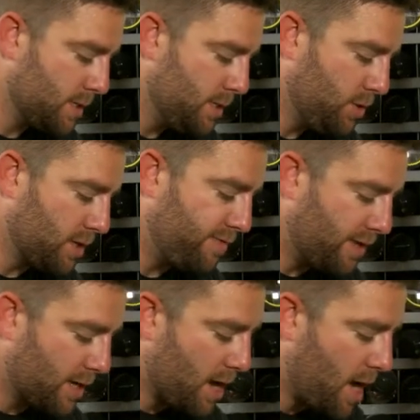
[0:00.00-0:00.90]
you can
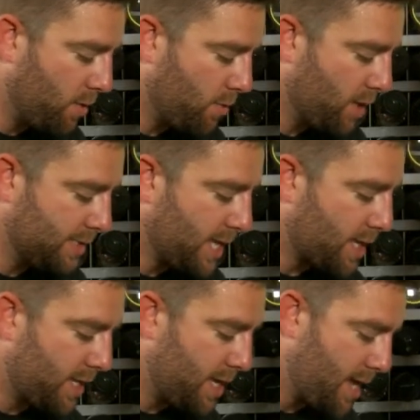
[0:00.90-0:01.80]
figure out
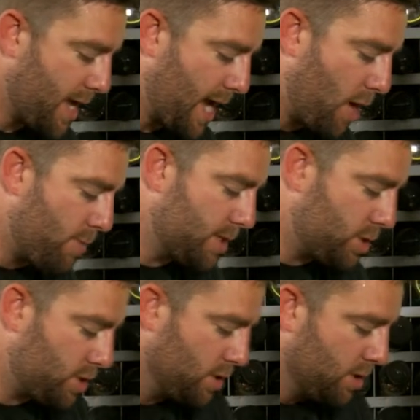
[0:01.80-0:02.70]
exactly how
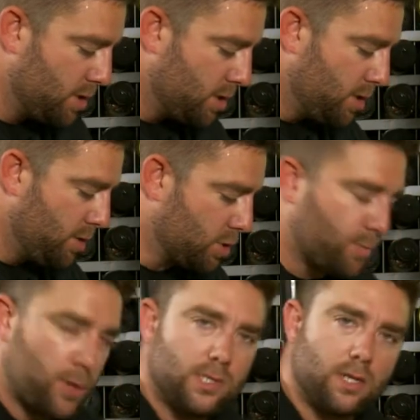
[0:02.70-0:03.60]
much you're
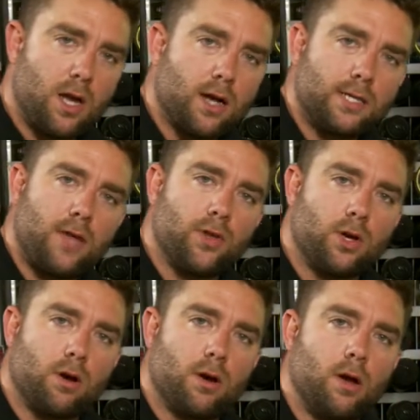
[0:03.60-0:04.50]
supposed to knock down the
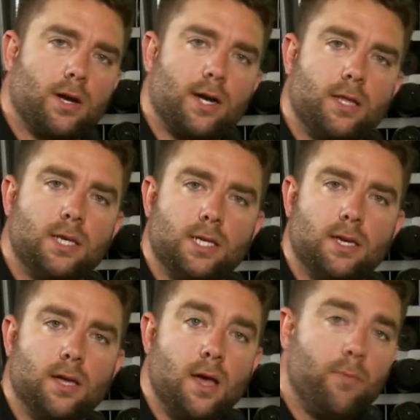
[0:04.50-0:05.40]
current on an
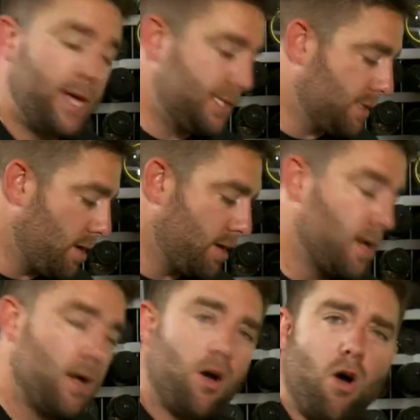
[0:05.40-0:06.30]
LED based on
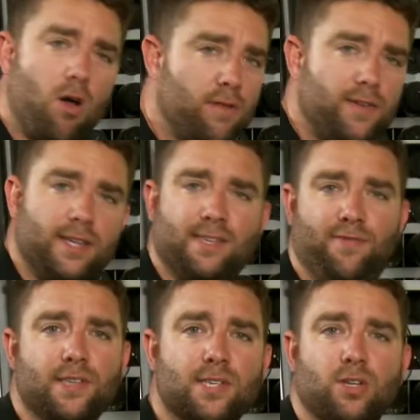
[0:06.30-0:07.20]
all of its
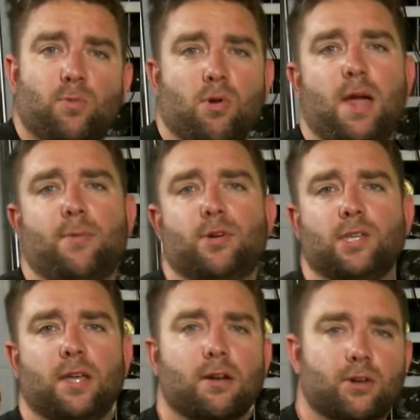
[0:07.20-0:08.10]
physical parameters
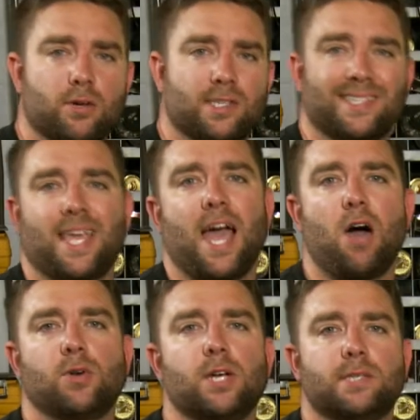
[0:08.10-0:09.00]
and characteristics, like
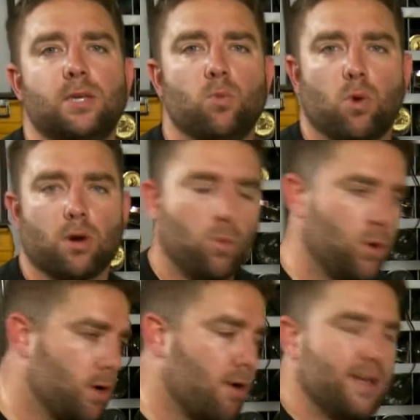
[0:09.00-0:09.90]
how does it work,
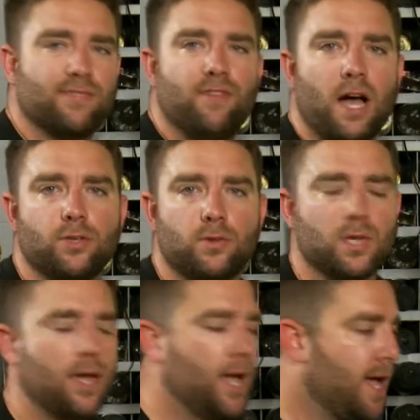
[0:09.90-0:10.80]
what are its values.
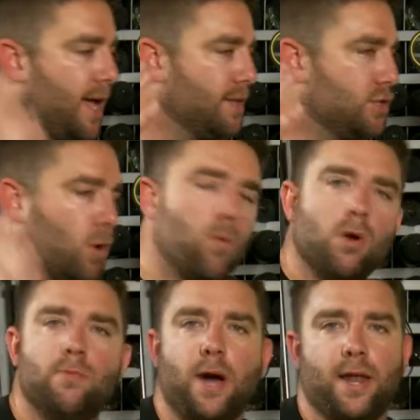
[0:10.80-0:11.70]
Don't
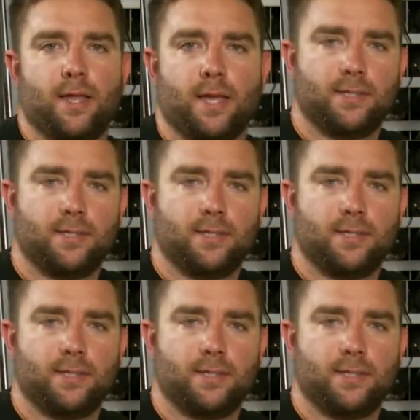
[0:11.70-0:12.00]
worry about any of that